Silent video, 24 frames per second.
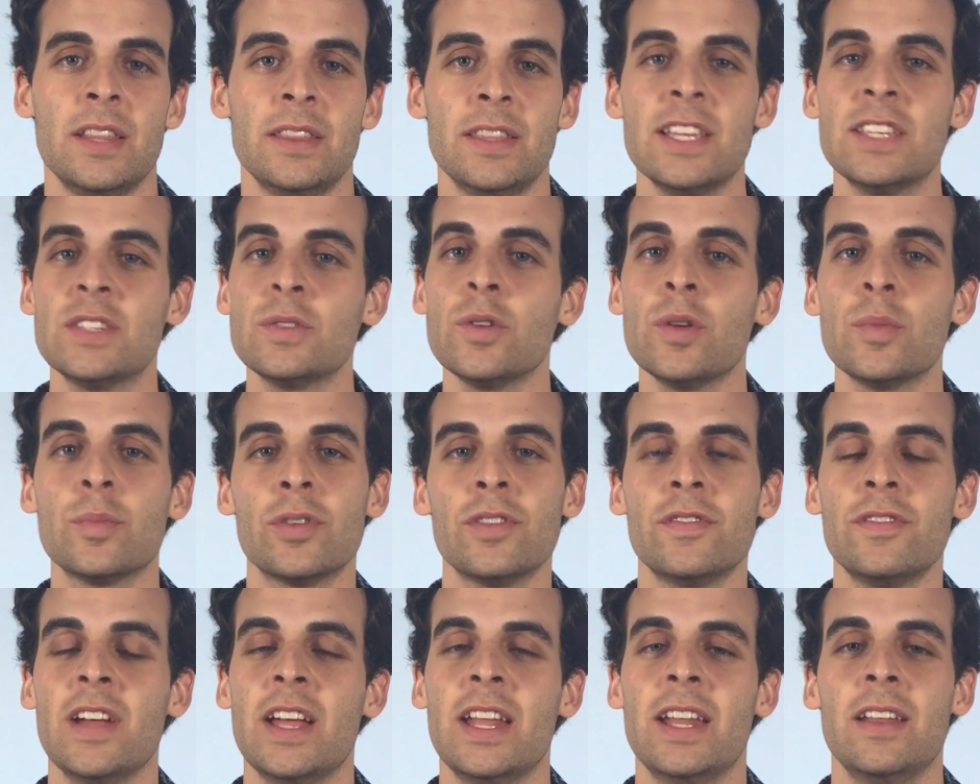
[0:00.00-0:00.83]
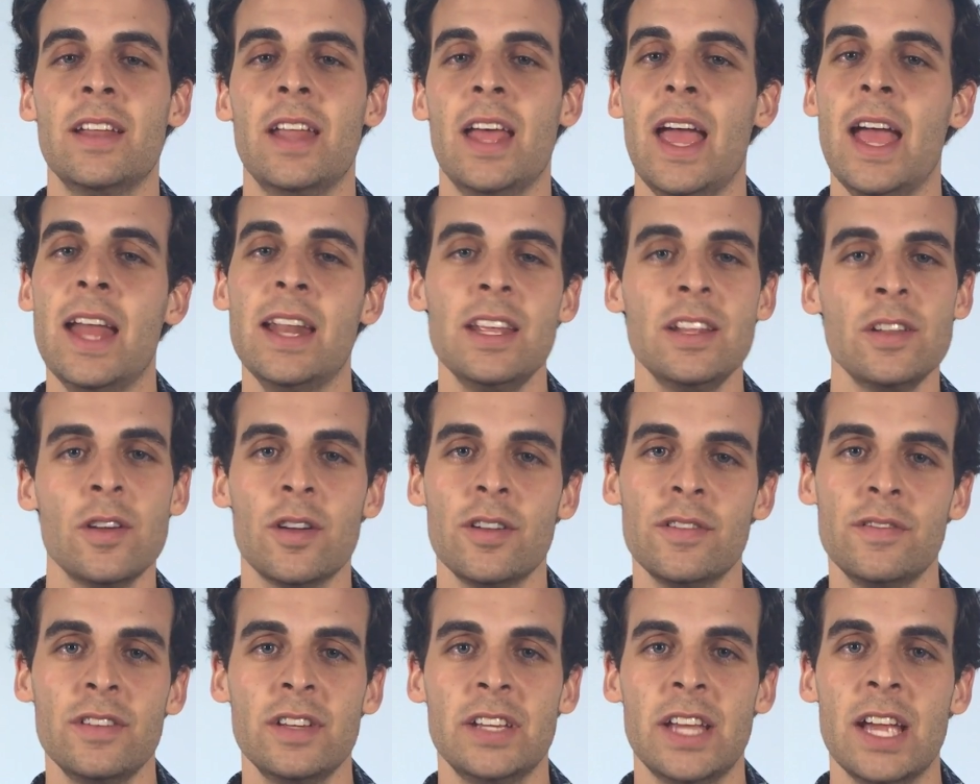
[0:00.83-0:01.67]
this will prevent any
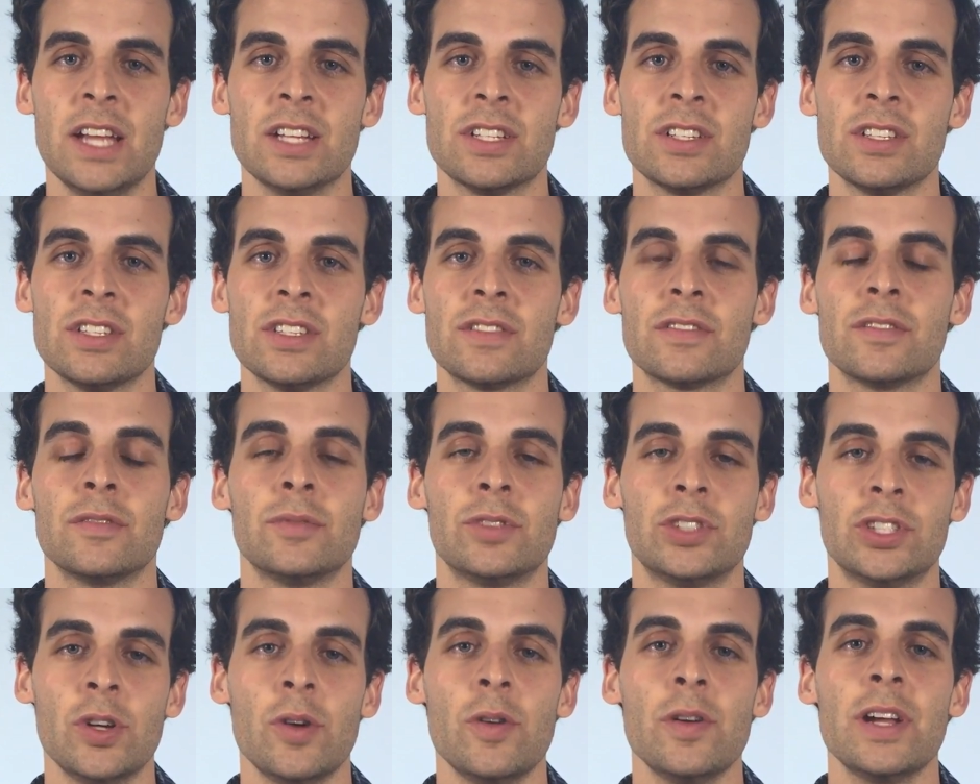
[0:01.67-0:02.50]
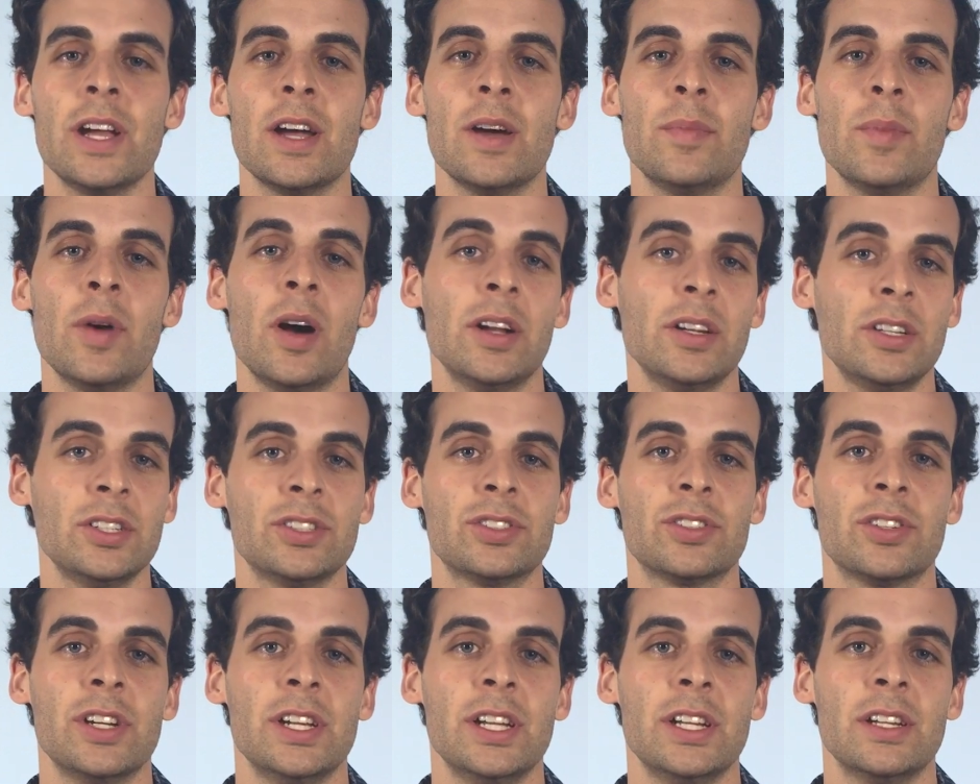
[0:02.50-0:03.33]
notifications from showing up on your
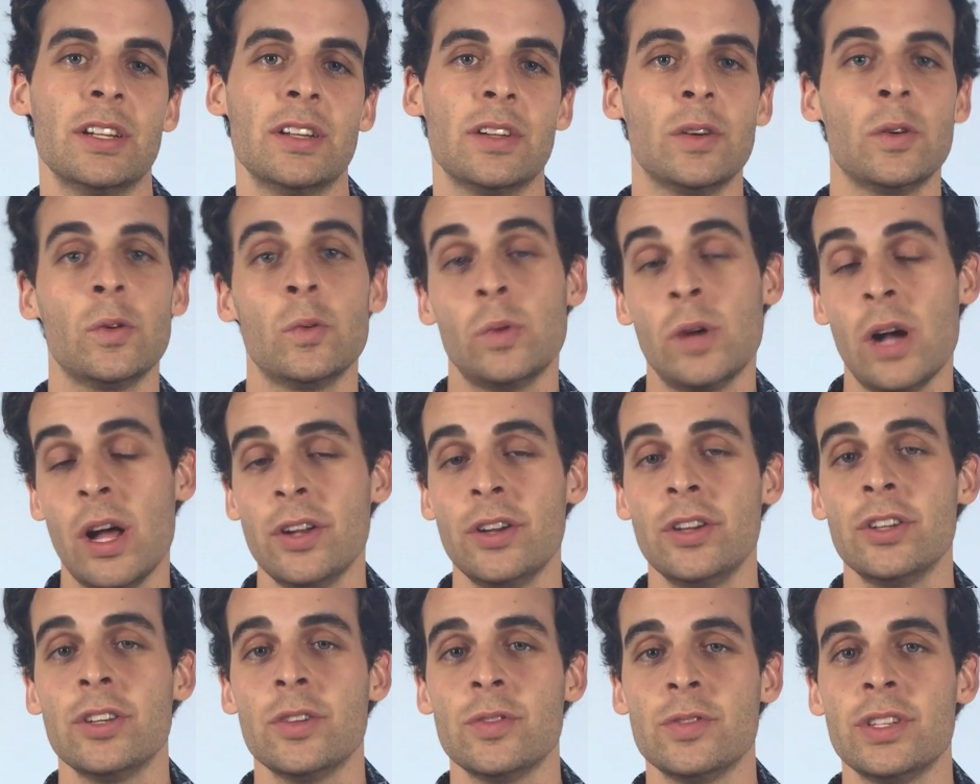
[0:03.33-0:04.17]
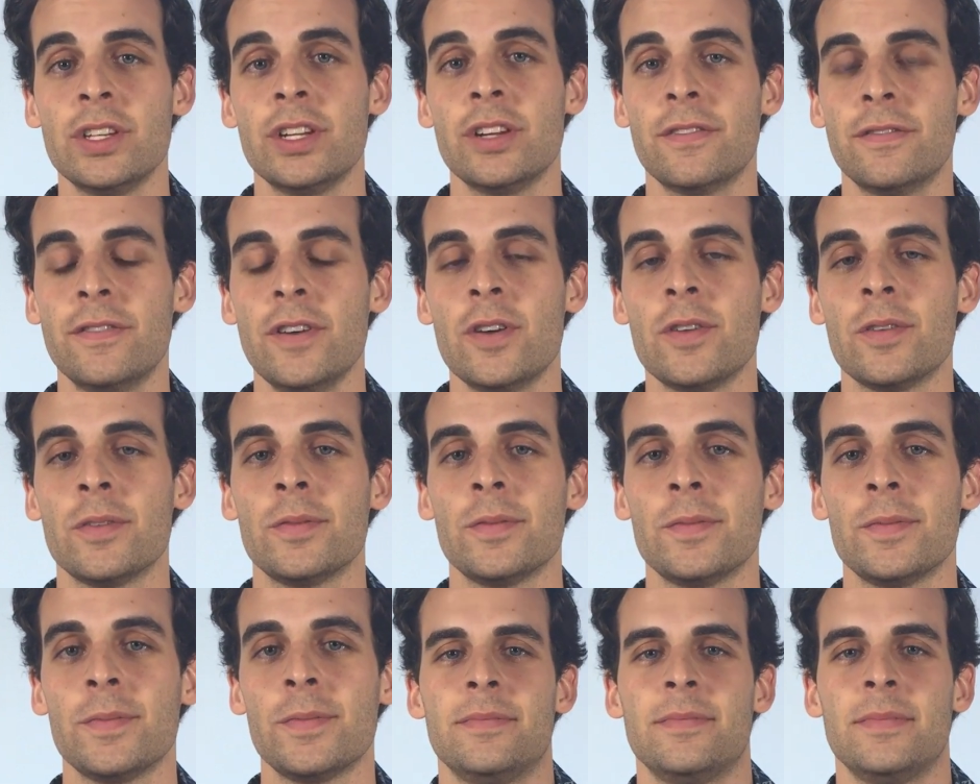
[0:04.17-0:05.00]
screen while you're using your phone.
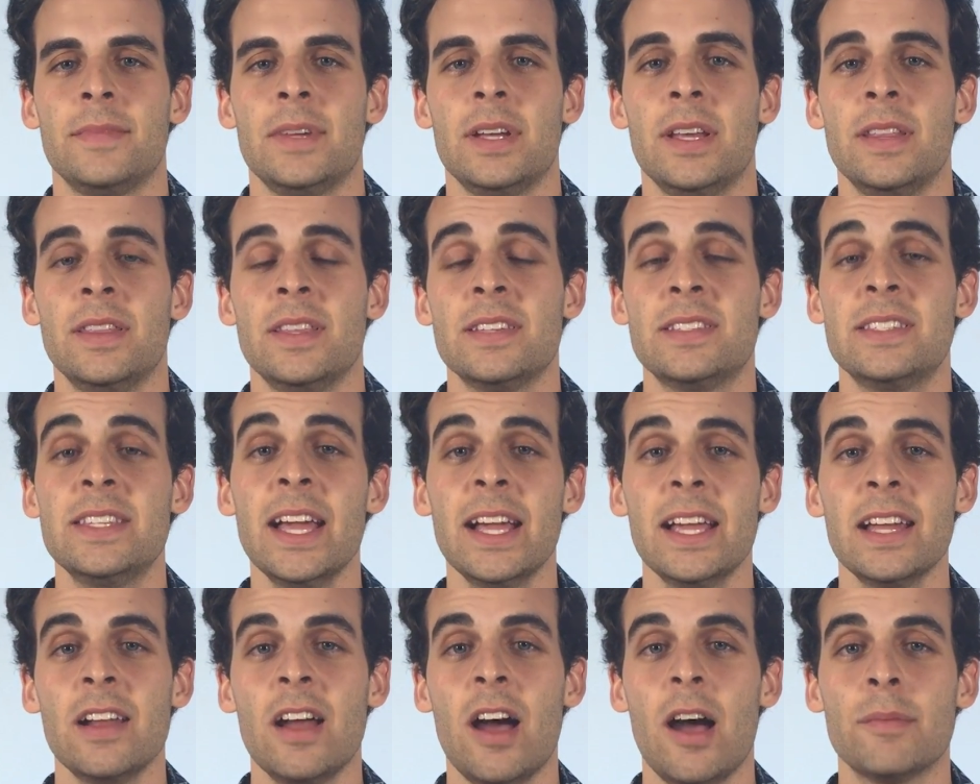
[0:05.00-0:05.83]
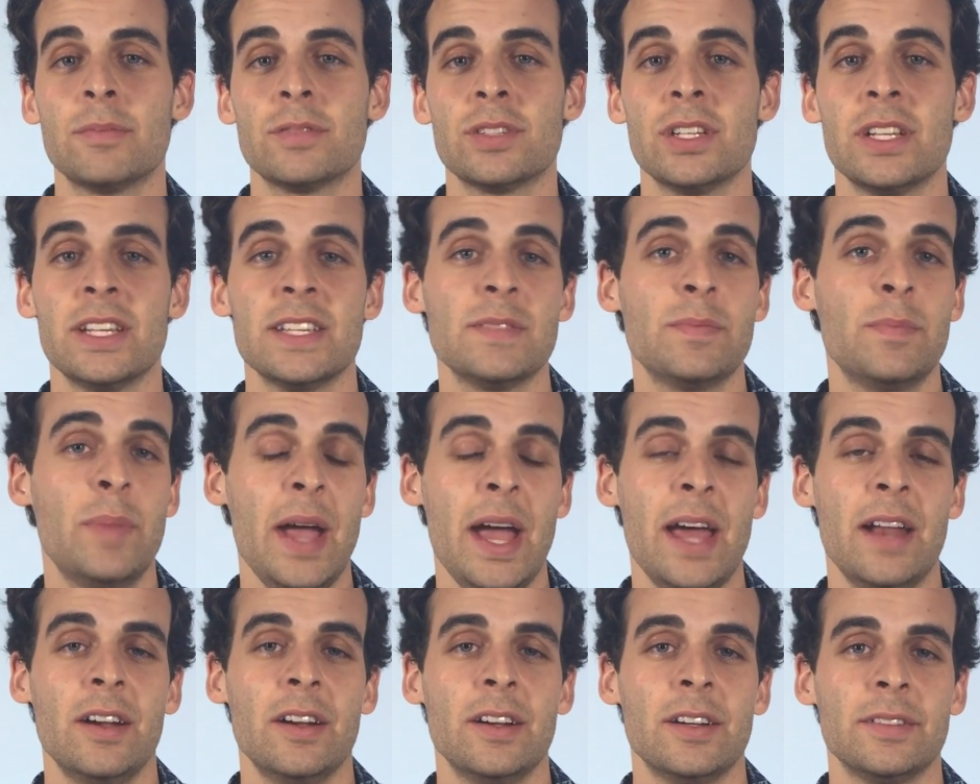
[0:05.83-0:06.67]
The second option is
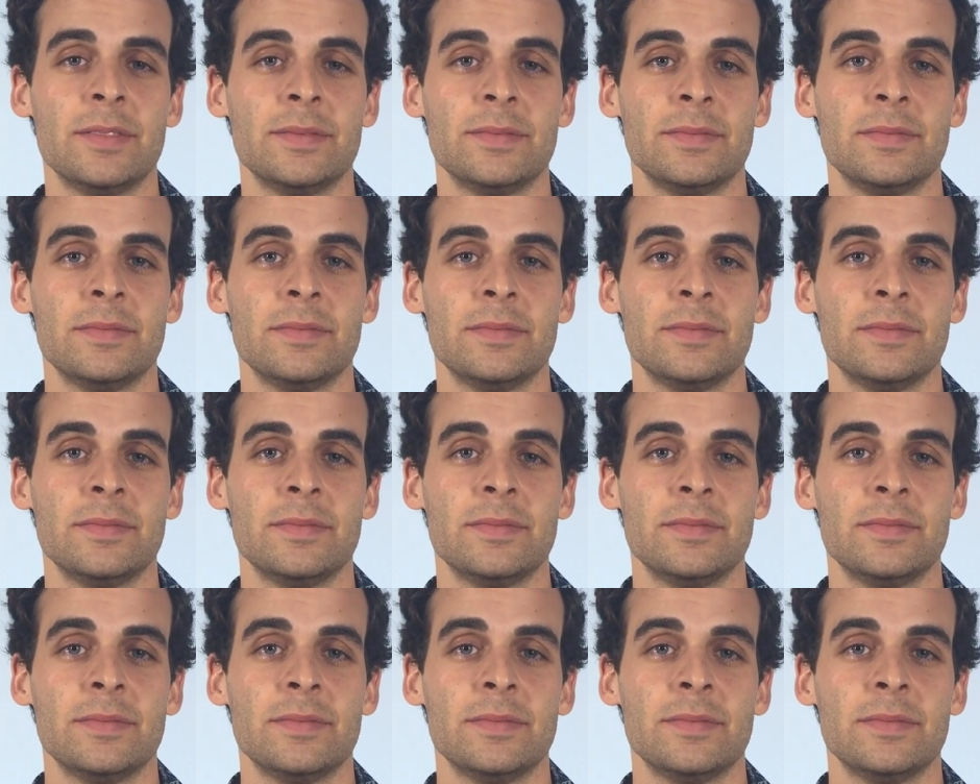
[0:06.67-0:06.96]
banner.